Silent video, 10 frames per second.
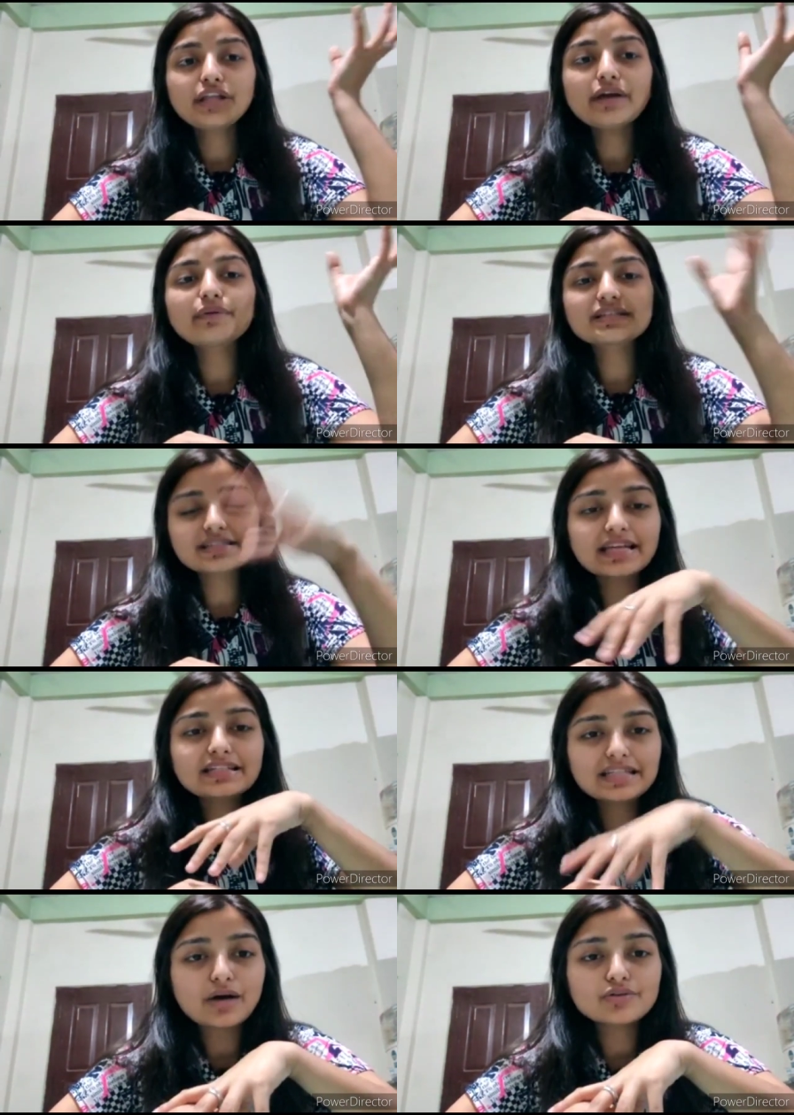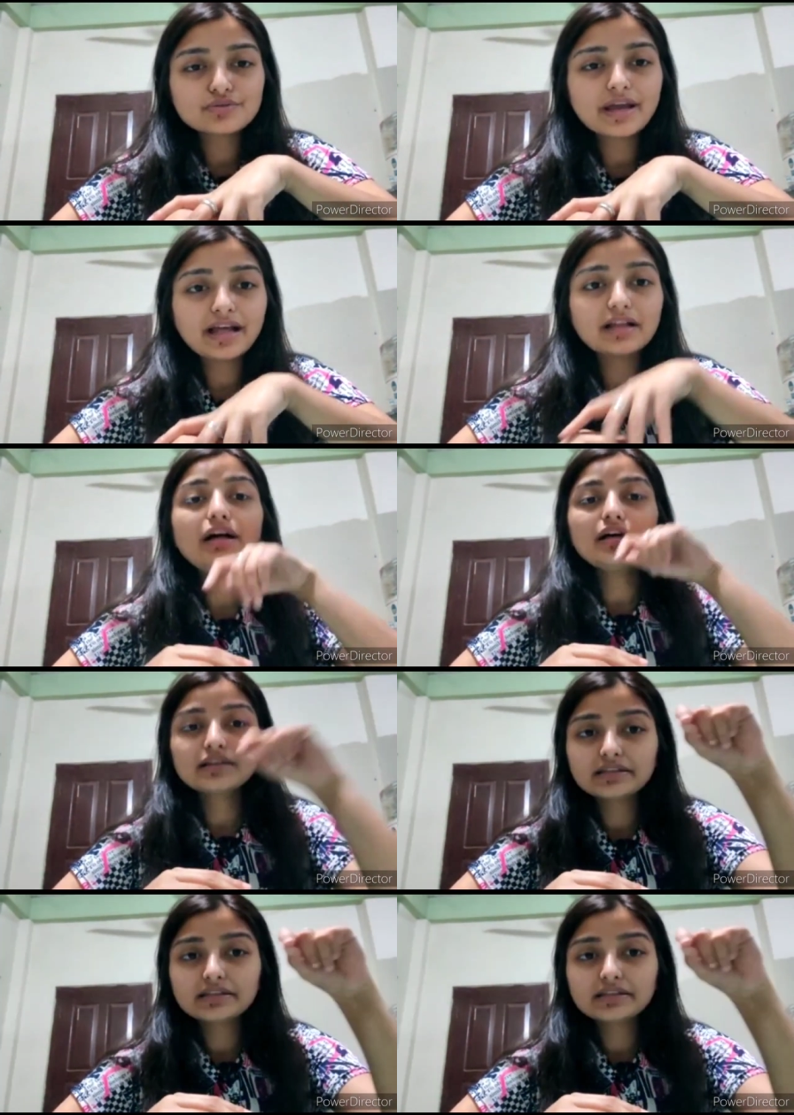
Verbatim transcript: they were sent down to hell